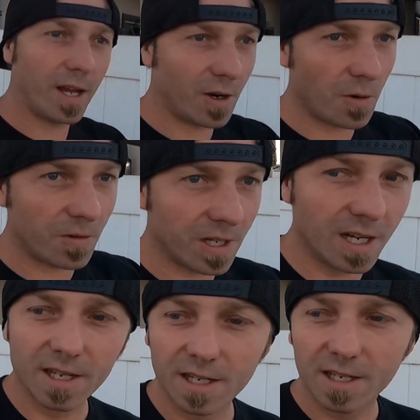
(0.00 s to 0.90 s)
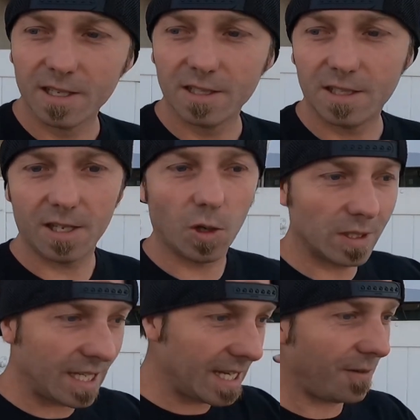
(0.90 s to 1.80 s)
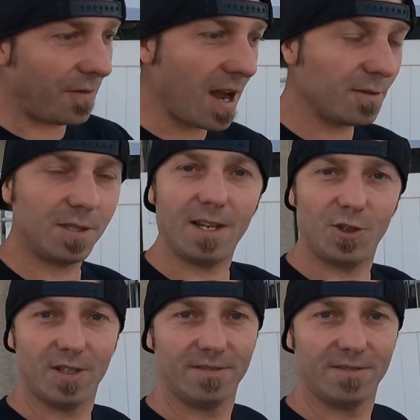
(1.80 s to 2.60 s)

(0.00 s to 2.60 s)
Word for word: head over to the old E85 station.